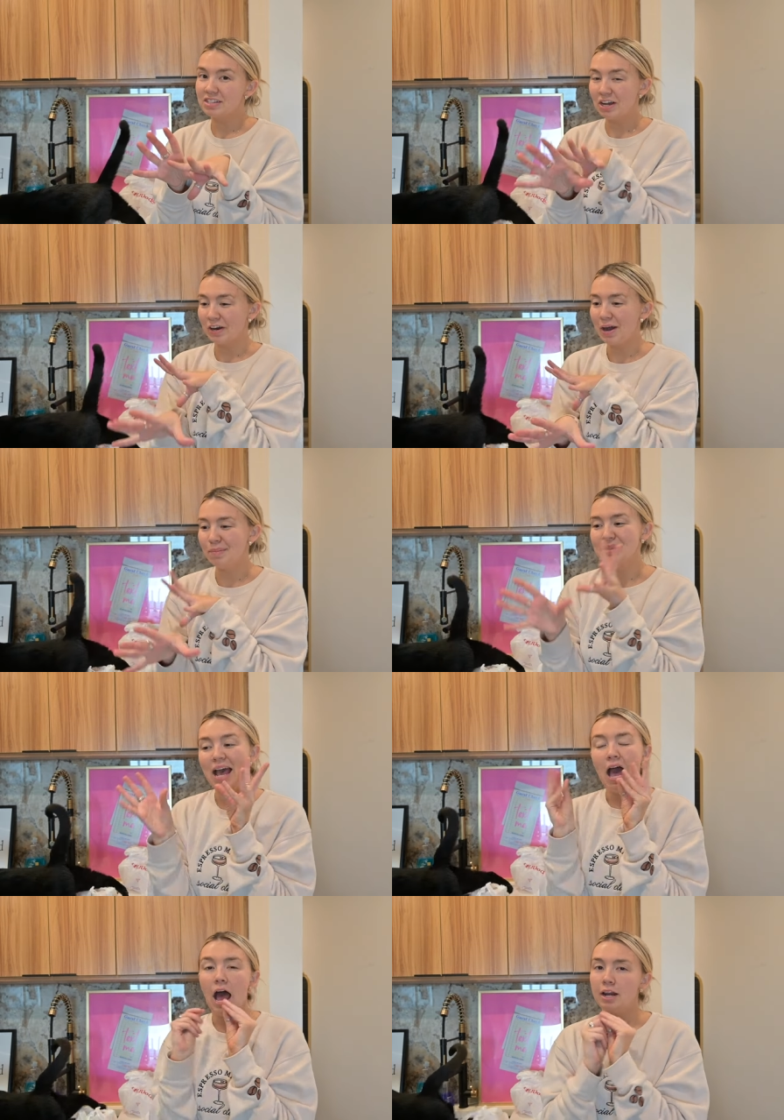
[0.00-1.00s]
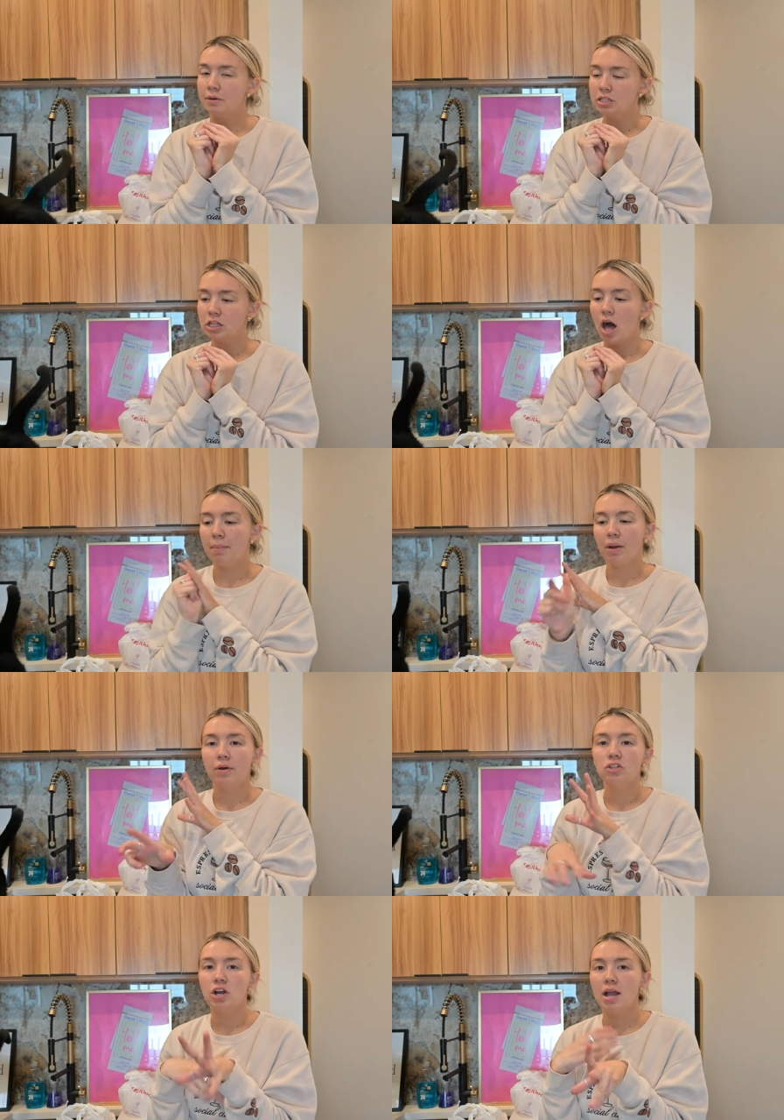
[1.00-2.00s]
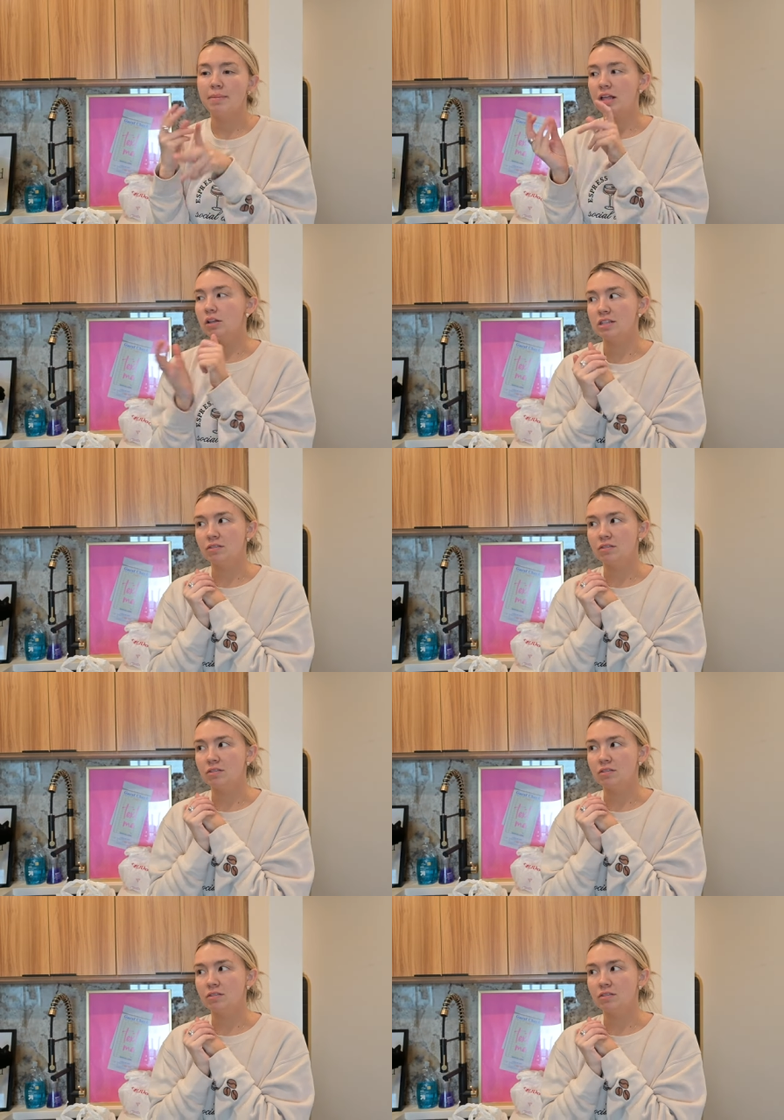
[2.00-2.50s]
syrups. I know it's a lot, but I want to try and make lots